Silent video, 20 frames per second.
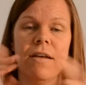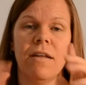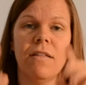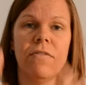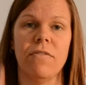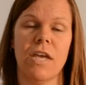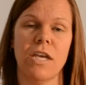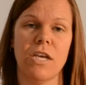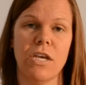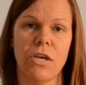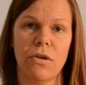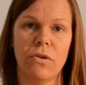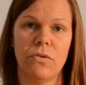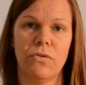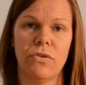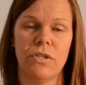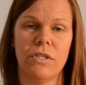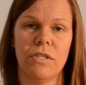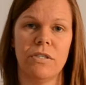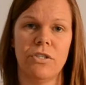they
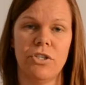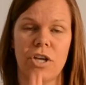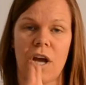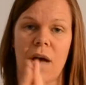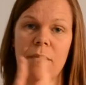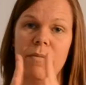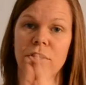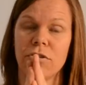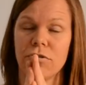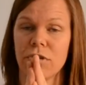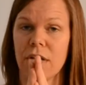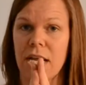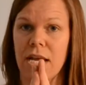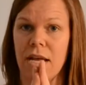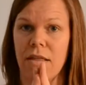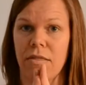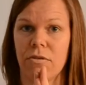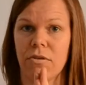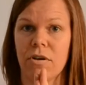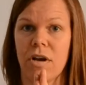used geometry
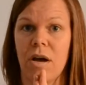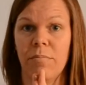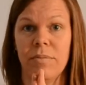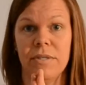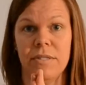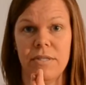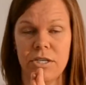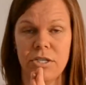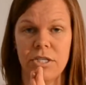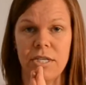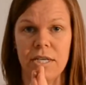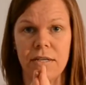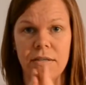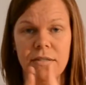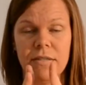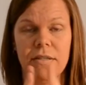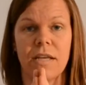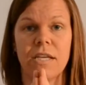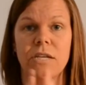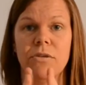in their compositions,
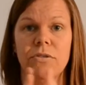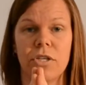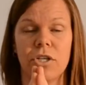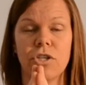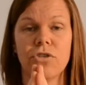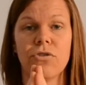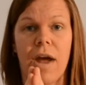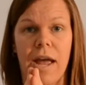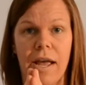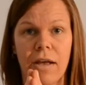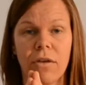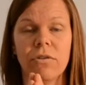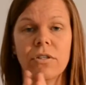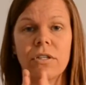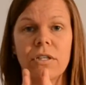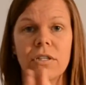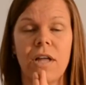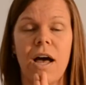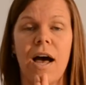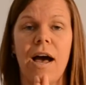and they used the triangle
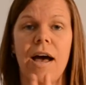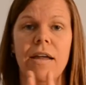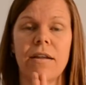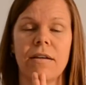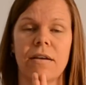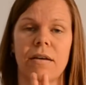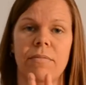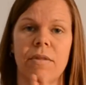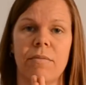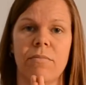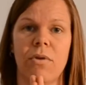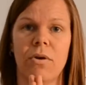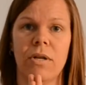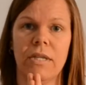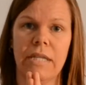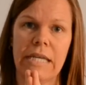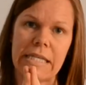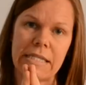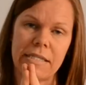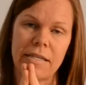a lot, the Mona
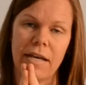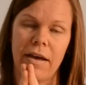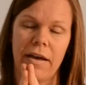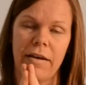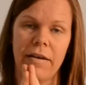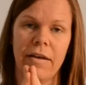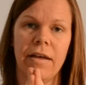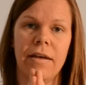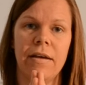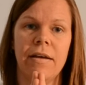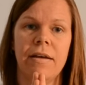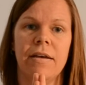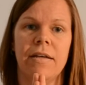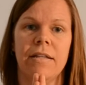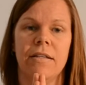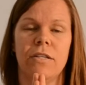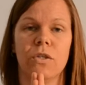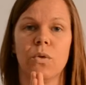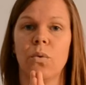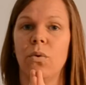Lisa,
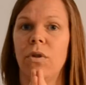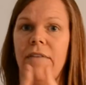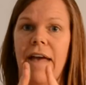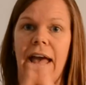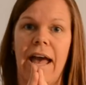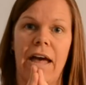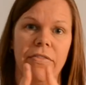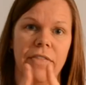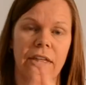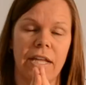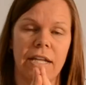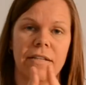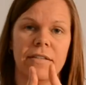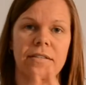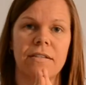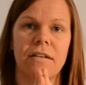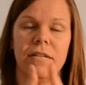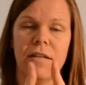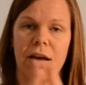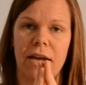School of Athens,
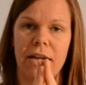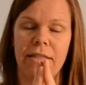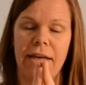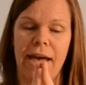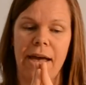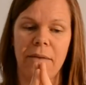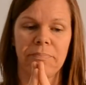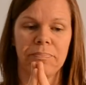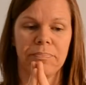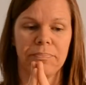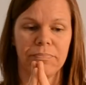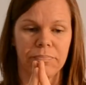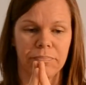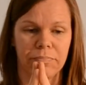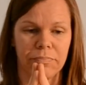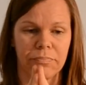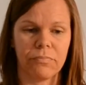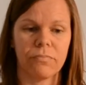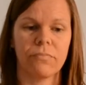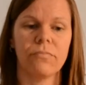a lot of that.
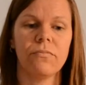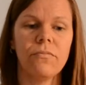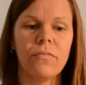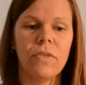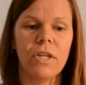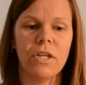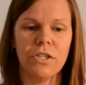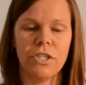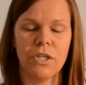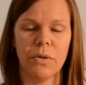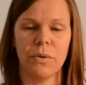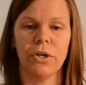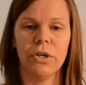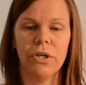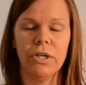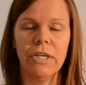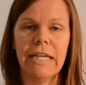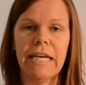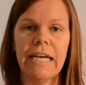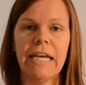So
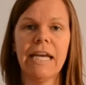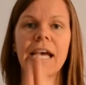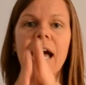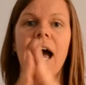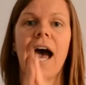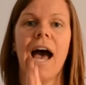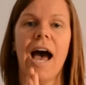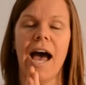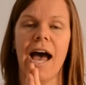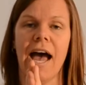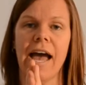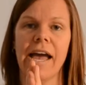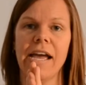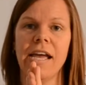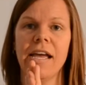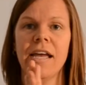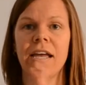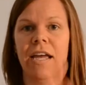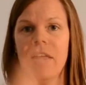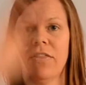early, high,
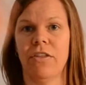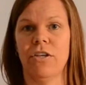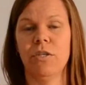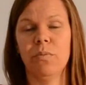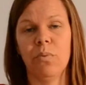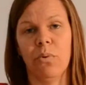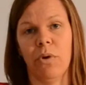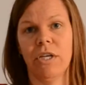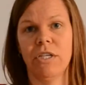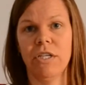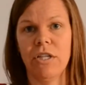and then just point to